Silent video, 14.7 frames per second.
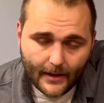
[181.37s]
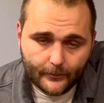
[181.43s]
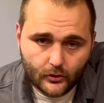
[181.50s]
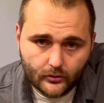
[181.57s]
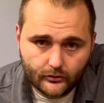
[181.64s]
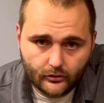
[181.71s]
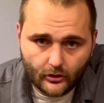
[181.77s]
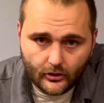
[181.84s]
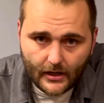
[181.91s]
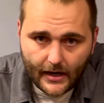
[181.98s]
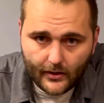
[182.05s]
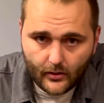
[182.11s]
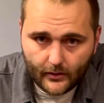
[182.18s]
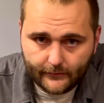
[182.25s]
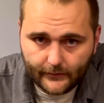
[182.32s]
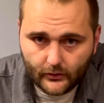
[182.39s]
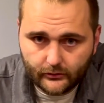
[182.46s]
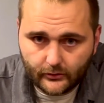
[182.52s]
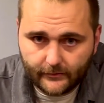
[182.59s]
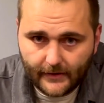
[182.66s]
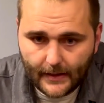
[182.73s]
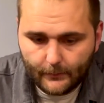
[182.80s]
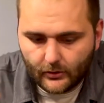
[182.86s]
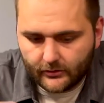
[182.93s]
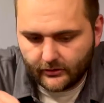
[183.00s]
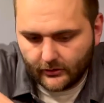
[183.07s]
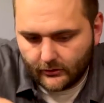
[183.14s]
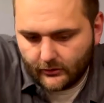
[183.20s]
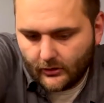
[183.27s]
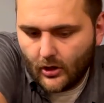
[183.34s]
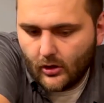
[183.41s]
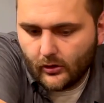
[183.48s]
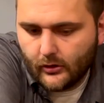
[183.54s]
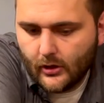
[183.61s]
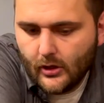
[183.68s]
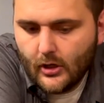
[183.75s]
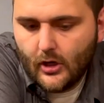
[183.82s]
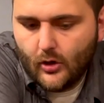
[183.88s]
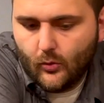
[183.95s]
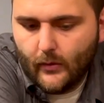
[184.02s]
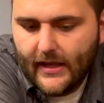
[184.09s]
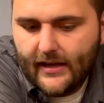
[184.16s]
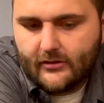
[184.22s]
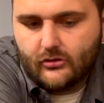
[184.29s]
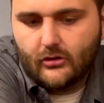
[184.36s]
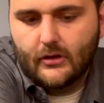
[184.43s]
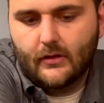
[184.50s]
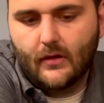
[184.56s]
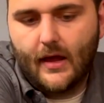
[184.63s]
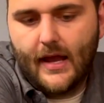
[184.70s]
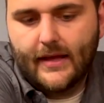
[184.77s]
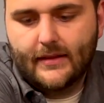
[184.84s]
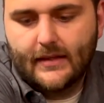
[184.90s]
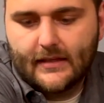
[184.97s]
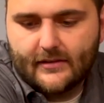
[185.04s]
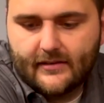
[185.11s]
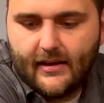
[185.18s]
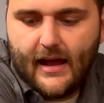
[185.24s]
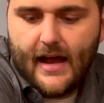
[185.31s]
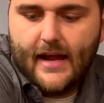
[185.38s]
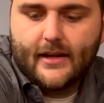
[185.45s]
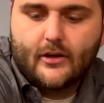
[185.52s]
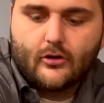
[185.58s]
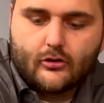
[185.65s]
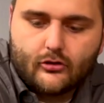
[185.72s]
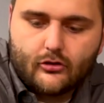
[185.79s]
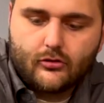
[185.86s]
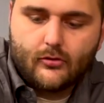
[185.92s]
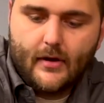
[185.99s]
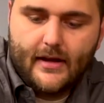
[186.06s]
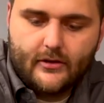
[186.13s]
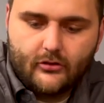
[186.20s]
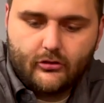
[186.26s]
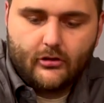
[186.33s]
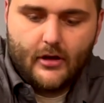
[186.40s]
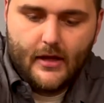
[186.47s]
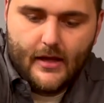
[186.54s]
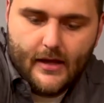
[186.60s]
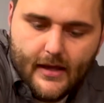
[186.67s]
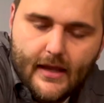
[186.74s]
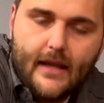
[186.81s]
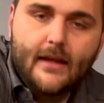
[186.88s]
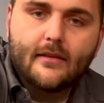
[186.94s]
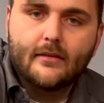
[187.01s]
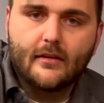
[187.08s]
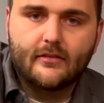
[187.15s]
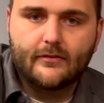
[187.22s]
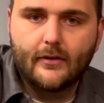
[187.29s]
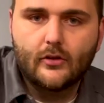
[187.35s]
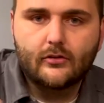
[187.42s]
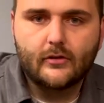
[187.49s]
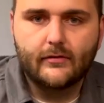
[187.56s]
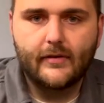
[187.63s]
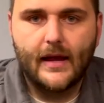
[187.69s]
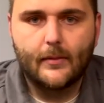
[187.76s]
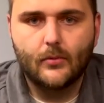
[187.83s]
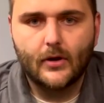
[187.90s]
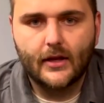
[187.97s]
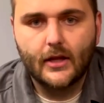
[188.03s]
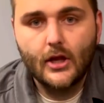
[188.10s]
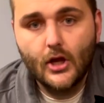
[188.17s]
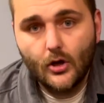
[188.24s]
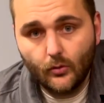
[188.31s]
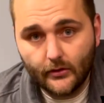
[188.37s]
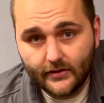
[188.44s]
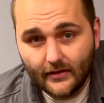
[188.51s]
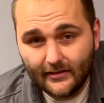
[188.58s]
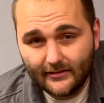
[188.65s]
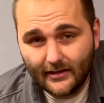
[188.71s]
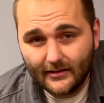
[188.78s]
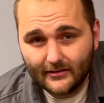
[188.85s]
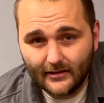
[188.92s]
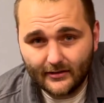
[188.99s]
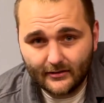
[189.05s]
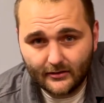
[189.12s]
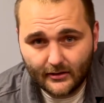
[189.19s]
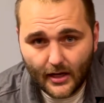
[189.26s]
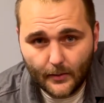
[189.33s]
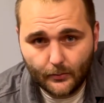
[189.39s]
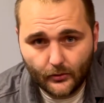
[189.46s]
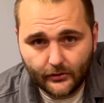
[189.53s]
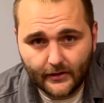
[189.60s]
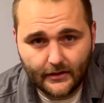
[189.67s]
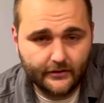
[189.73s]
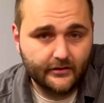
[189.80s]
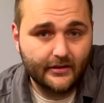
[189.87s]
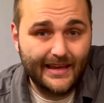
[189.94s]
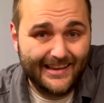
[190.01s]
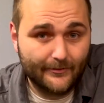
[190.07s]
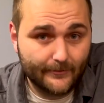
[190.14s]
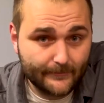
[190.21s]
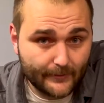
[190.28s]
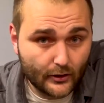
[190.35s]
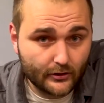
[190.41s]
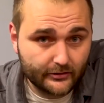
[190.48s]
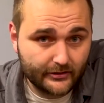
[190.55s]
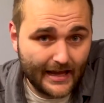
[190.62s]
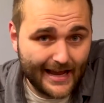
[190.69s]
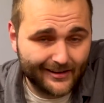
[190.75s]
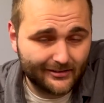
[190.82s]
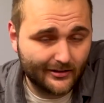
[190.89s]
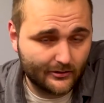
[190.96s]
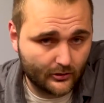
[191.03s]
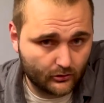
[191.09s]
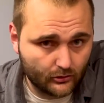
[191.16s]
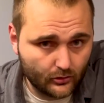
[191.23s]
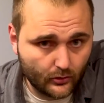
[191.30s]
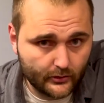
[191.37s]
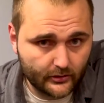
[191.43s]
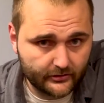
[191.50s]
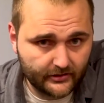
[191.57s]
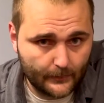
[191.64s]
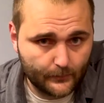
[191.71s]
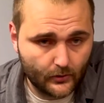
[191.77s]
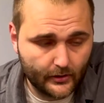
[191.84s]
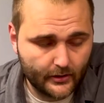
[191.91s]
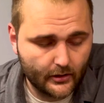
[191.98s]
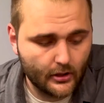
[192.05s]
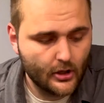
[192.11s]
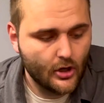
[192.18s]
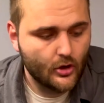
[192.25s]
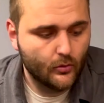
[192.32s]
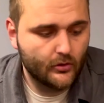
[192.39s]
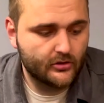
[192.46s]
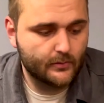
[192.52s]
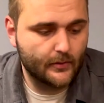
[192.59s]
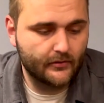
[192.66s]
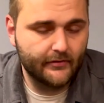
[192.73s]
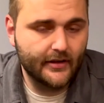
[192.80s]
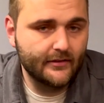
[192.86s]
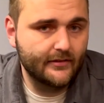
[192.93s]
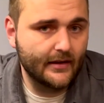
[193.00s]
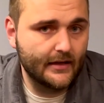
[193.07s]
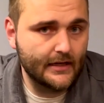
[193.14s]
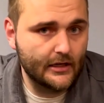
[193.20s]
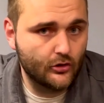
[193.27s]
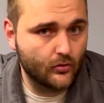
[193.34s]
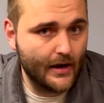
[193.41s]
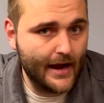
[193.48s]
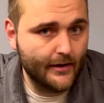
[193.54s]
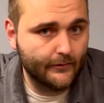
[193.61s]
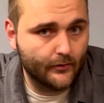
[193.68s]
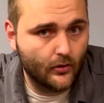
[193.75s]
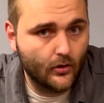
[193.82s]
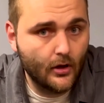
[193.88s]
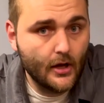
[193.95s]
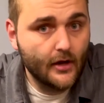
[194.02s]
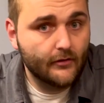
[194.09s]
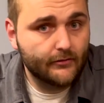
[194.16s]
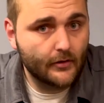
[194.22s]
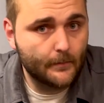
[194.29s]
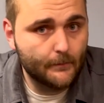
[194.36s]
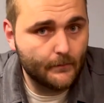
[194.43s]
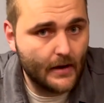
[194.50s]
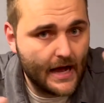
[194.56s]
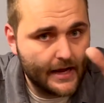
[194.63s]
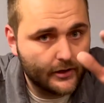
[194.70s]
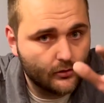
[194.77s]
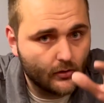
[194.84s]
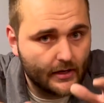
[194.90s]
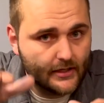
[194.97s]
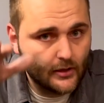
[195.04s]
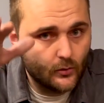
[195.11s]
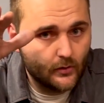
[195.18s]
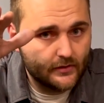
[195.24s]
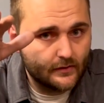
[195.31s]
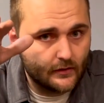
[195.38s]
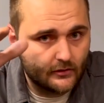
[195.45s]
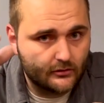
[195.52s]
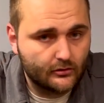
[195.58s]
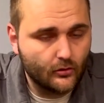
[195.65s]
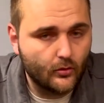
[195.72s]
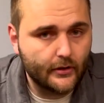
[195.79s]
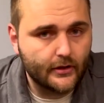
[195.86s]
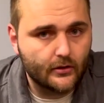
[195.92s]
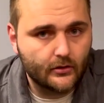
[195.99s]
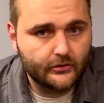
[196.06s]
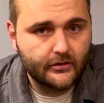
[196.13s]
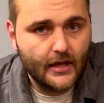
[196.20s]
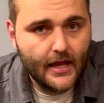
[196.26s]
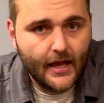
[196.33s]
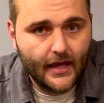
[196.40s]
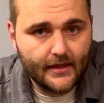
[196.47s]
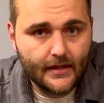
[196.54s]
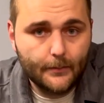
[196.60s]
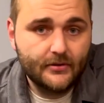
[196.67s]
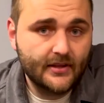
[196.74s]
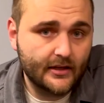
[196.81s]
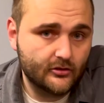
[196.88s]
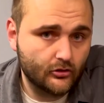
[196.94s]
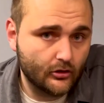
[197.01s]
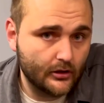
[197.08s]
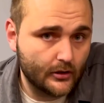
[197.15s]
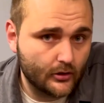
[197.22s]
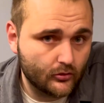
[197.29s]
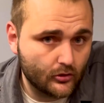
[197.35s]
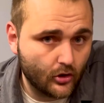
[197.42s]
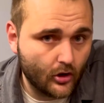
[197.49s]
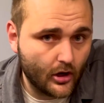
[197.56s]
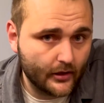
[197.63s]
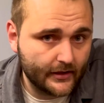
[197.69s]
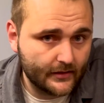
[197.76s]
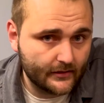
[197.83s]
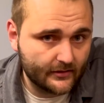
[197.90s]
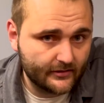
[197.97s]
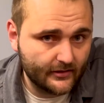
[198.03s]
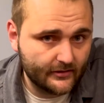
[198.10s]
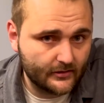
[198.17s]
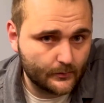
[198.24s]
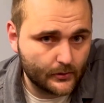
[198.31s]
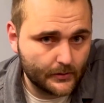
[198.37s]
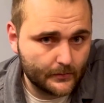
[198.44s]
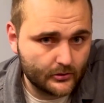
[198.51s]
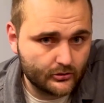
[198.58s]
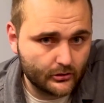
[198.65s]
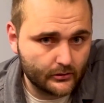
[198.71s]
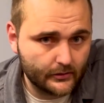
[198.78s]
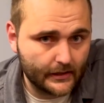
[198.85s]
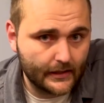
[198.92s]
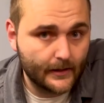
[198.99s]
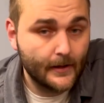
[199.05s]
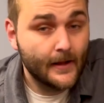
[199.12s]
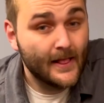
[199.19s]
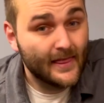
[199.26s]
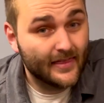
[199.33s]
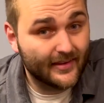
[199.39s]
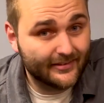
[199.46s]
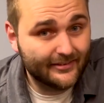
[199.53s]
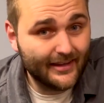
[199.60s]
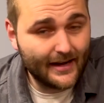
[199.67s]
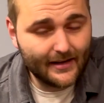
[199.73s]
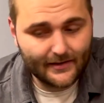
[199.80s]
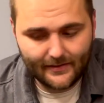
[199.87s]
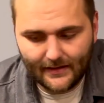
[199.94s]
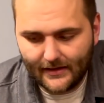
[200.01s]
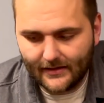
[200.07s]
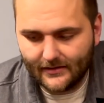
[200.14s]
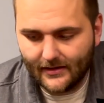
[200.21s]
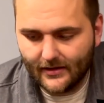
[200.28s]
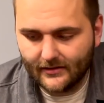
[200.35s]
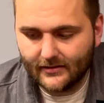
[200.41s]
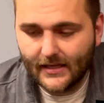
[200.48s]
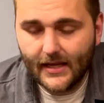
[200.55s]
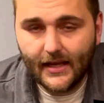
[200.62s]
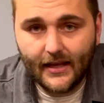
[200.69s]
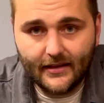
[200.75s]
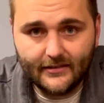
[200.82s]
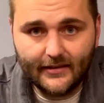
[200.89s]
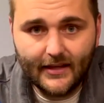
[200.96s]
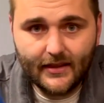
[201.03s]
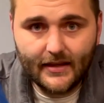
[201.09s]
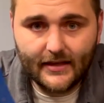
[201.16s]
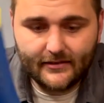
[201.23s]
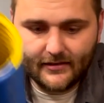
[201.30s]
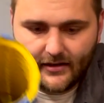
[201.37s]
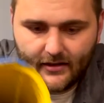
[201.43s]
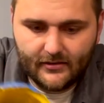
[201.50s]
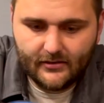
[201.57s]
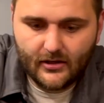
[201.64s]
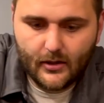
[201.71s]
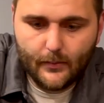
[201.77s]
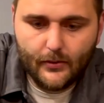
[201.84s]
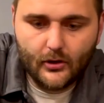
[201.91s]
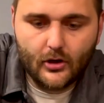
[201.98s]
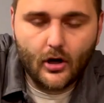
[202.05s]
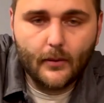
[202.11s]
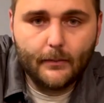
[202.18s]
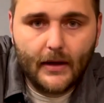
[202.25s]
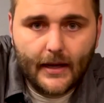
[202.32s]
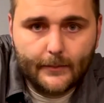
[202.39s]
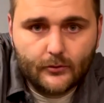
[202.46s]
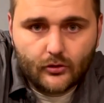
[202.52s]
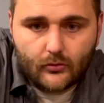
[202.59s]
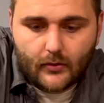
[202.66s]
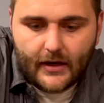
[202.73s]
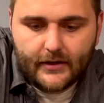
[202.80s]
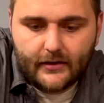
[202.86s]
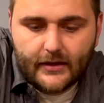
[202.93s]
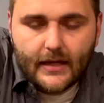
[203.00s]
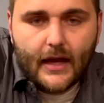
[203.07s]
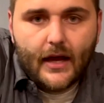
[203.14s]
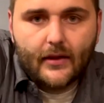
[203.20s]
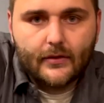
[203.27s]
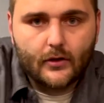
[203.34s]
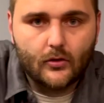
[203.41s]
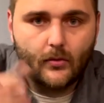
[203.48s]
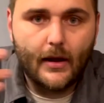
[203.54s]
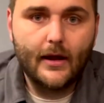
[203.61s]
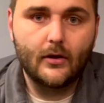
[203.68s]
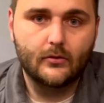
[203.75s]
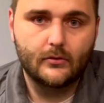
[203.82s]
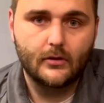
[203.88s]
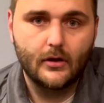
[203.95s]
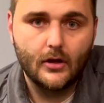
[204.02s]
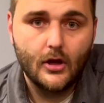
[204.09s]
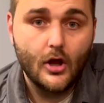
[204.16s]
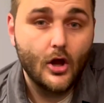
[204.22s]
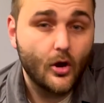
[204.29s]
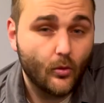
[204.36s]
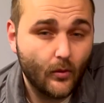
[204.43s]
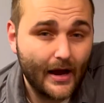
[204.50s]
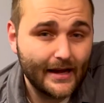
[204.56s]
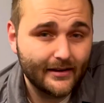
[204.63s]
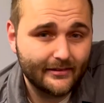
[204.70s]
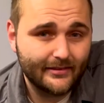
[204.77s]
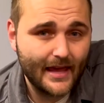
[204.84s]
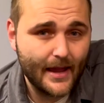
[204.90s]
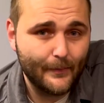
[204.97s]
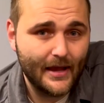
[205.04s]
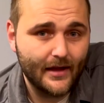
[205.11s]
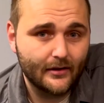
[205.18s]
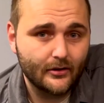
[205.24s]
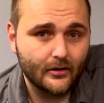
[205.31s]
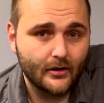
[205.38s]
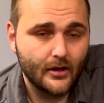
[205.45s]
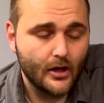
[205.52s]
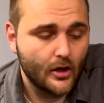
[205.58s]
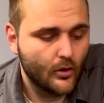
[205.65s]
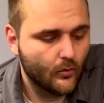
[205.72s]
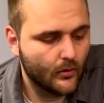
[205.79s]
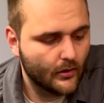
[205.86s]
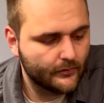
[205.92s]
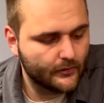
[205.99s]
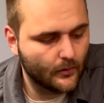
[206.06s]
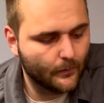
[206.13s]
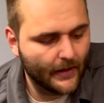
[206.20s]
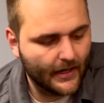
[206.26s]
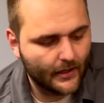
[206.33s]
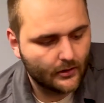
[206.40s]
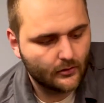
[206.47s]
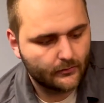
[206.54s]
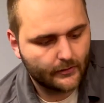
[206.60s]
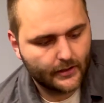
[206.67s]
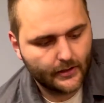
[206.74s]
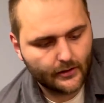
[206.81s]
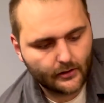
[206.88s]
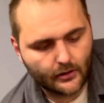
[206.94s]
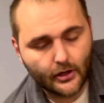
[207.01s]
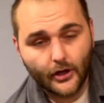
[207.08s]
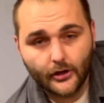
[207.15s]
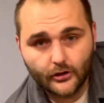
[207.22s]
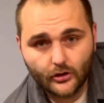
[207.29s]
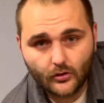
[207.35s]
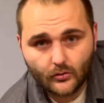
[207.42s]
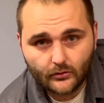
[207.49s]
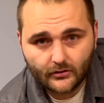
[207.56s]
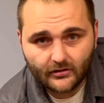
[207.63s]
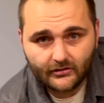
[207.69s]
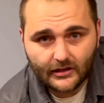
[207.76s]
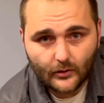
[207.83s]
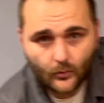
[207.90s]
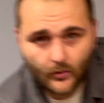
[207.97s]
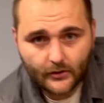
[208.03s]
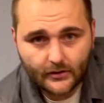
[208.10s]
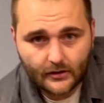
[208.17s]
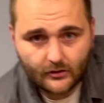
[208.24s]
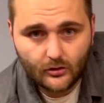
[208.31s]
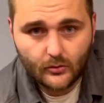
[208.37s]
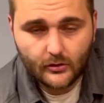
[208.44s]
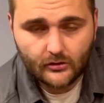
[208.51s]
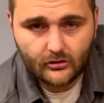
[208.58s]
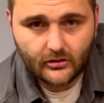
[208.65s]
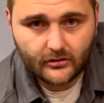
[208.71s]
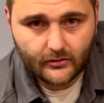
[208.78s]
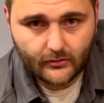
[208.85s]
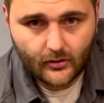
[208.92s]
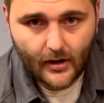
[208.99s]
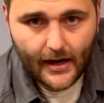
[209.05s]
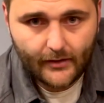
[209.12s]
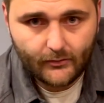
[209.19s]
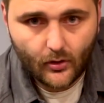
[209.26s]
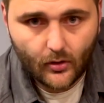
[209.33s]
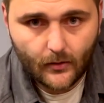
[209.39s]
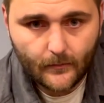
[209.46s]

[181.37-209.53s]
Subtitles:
going to show you how our filter fabric's installed. We actually line the entire trench in this filter fabric. What this does is a couple things. It first acts as a soil separator, which prevents any gravel from migrating with the soils and then potentially clogging the system prematurely. The second thing it does is it lets us put our pipe directly on the ground. Why does that matter? Well, if you pan over here, you're going to see 1 to 2 inches of gravel.